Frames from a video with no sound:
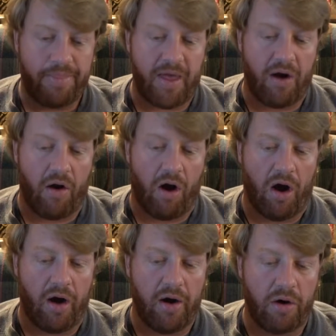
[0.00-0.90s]
There
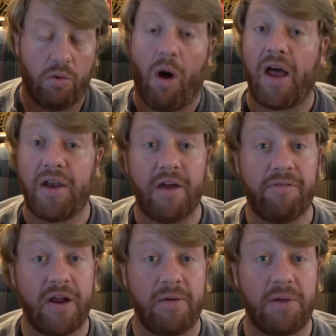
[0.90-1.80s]
are wildlife
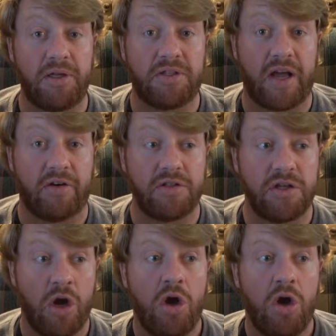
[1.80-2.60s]
rehabilitators